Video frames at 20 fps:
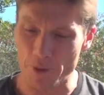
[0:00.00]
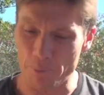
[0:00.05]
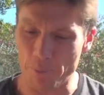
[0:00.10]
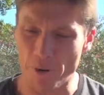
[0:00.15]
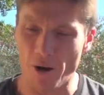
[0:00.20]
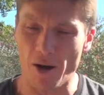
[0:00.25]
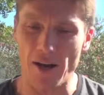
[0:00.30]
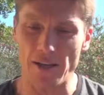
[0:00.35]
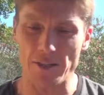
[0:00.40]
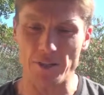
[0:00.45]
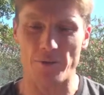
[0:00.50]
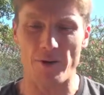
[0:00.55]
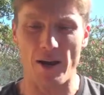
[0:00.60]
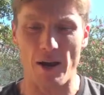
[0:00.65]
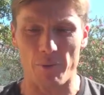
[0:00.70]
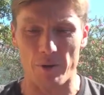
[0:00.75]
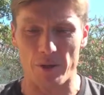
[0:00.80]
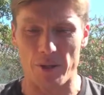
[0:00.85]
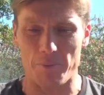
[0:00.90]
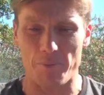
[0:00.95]
buyers are
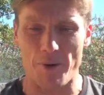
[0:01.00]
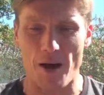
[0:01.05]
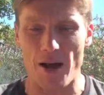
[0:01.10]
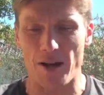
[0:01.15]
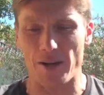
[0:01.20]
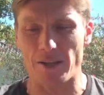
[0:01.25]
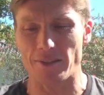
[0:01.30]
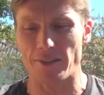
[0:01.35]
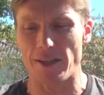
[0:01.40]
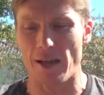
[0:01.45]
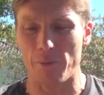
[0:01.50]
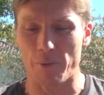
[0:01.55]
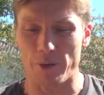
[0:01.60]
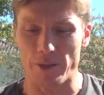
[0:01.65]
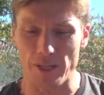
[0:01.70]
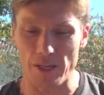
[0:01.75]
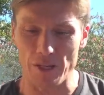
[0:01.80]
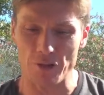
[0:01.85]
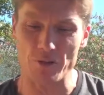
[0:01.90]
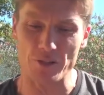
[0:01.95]
at, where the market's at,
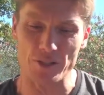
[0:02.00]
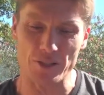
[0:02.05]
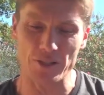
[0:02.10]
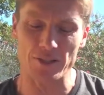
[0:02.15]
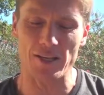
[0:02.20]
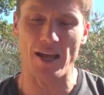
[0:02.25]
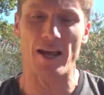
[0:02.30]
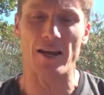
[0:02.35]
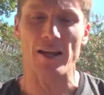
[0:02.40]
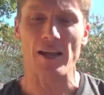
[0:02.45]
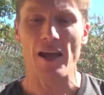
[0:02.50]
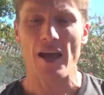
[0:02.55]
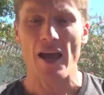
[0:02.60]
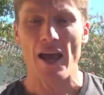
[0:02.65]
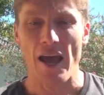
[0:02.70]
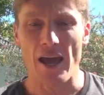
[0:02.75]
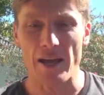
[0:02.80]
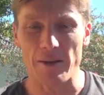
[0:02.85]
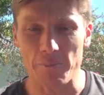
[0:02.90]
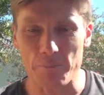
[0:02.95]
where the interest is at,
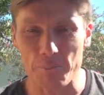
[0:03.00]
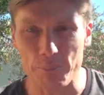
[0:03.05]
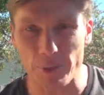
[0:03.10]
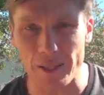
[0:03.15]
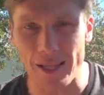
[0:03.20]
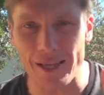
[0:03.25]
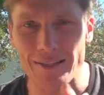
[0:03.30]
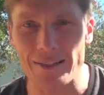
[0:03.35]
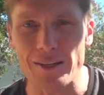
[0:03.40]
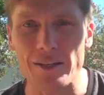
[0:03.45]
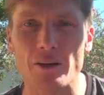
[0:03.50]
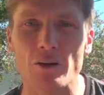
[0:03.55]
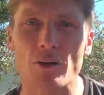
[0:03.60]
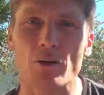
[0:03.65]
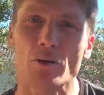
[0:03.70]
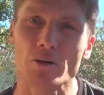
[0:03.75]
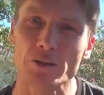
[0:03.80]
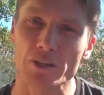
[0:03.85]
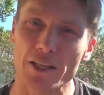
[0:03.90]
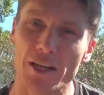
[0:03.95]
and blending it
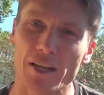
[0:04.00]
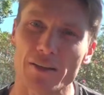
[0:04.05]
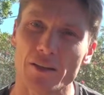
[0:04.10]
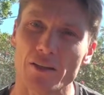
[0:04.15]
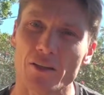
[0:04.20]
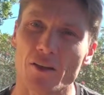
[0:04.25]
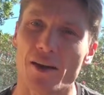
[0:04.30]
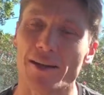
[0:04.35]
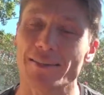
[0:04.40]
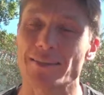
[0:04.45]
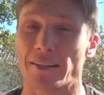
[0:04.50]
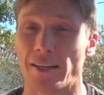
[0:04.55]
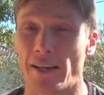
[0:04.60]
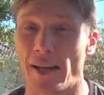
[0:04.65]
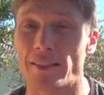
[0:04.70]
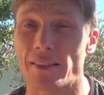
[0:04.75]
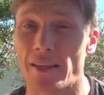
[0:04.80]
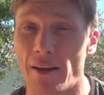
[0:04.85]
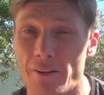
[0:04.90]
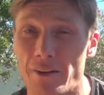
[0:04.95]
all together nicely.
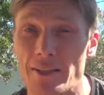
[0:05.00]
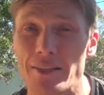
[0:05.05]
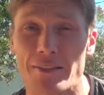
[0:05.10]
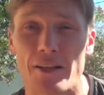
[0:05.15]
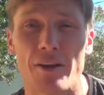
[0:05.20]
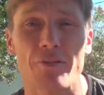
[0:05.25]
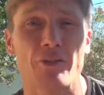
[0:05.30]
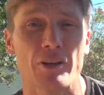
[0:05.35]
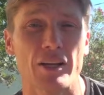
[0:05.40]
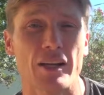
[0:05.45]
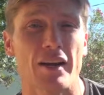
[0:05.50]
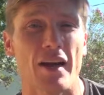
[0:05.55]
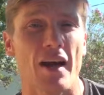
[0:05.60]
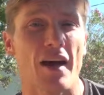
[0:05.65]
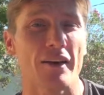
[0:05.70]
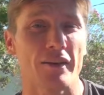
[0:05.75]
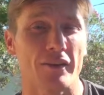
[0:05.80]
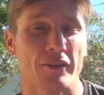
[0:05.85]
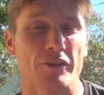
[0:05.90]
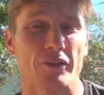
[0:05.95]
And there is definitely an
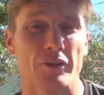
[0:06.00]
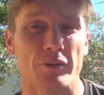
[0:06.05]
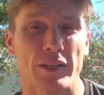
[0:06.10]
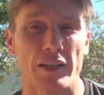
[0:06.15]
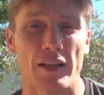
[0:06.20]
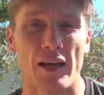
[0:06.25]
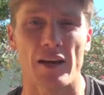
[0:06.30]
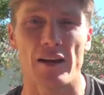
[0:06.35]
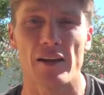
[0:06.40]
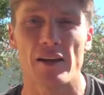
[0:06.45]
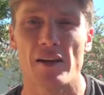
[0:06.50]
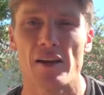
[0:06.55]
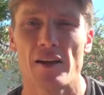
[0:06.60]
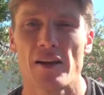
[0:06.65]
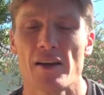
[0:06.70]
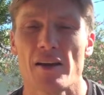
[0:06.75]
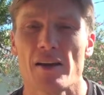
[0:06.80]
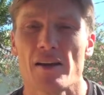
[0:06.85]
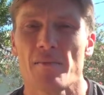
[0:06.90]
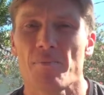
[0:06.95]
art in doing that.
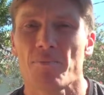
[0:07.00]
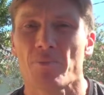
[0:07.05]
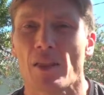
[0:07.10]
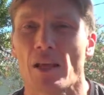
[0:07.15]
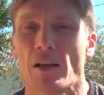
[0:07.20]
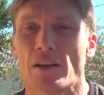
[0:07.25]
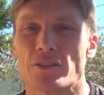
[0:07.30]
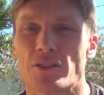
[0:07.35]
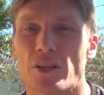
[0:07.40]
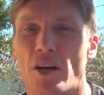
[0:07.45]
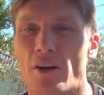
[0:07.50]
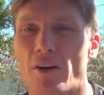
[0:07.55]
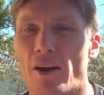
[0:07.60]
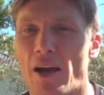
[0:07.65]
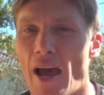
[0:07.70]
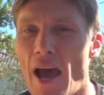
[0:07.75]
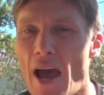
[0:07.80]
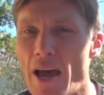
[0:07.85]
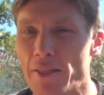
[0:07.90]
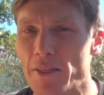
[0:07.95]

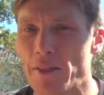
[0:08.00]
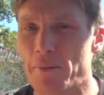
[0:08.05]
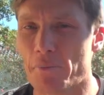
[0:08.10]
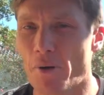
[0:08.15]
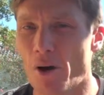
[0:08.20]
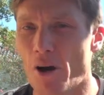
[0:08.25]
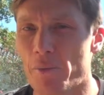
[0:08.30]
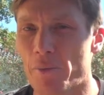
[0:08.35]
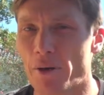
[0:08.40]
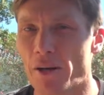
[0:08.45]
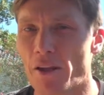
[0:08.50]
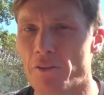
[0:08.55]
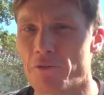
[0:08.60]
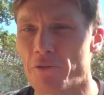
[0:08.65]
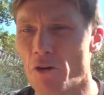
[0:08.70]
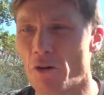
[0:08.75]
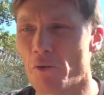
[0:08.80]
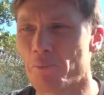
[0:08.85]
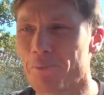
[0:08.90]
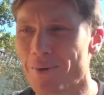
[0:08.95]
So at the moment,
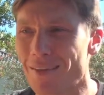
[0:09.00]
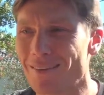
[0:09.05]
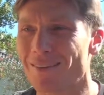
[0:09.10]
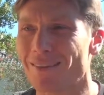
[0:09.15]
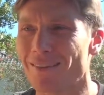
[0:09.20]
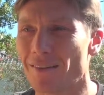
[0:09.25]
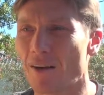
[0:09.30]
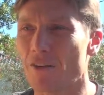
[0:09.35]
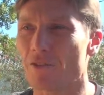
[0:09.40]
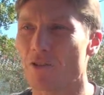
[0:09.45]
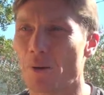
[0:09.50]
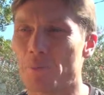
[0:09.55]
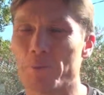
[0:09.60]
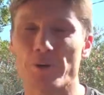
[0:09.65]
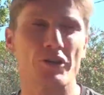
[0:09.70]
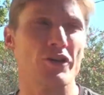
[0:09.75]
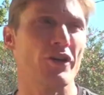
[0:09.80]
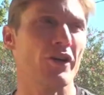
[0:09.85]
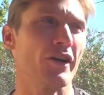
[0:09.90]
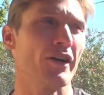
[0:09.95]
if you're missing those
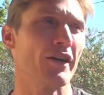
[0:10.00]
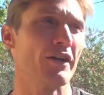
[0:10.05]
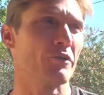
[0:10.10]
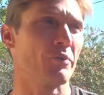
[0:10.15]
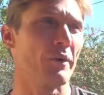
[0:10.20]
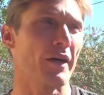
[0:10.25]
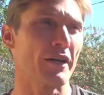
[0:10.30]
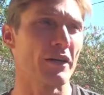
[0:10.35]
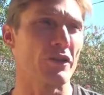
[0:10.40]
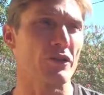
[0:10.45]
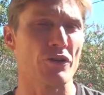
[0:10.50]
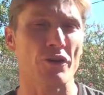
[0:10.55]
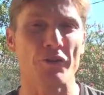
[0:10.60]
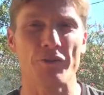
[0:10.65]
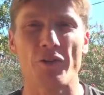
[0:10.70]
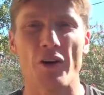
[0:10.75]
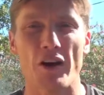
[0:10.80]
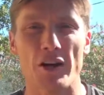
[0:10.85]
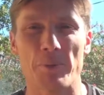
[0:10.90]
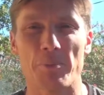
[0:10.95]
opportunities where you do
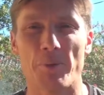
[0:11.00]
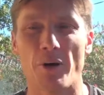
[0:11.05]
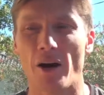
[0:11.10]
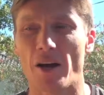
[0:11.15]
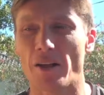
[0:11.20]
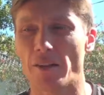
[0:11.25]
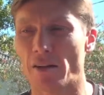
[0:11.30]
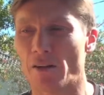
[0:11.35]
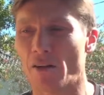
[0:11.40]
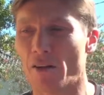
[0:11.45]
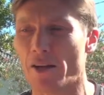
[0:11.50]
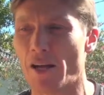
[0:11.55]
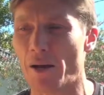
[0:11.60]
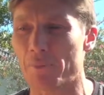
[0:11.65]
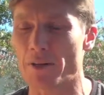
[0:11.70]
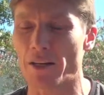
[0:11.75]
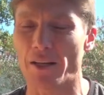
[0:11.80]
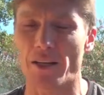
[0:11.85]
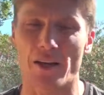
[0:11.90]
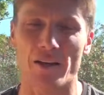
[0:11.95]
find a buyer, they're not
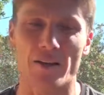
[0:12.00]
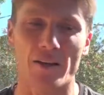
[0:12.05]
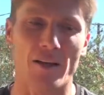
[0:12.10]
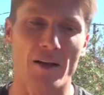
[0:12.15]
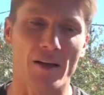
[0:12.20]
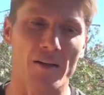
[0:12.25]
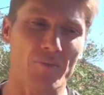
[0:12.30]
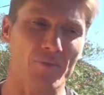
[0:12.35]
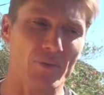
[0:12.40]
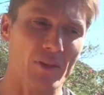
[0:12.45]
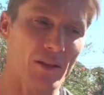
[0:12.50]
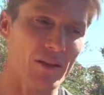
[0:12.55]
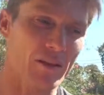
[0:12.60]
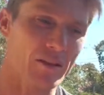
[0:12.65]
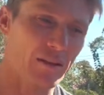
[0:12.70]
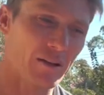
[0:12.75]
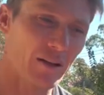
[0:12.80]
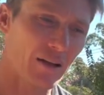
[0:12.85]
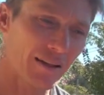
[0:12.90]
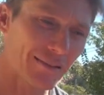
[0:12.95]
coming together,
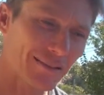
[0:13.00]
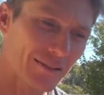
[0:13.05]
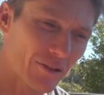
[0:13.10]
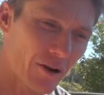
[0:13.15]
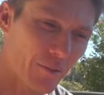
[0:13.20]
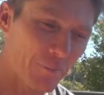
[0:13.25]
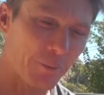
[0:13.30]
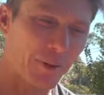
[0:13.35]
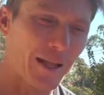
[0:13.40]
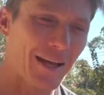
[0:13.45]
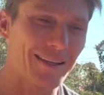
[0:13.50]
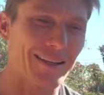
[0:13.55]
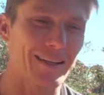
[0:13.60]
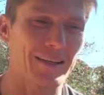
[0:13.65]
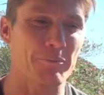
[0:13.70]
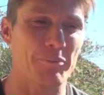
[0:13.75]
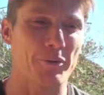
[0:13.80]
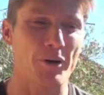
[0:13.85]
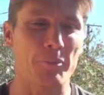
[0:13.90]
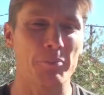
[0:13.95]
it's not
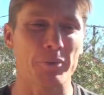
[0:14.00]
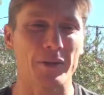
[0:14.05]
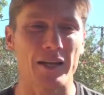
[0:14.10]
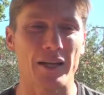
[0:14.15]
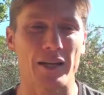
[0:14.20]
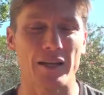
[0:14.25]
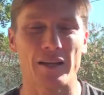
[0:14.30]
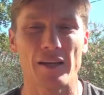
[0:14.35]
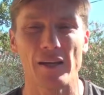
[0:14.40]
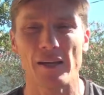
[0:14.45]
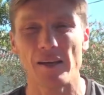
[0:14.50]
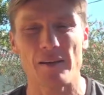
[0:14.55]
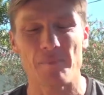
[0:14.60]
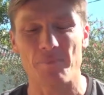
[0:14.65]
blending properly,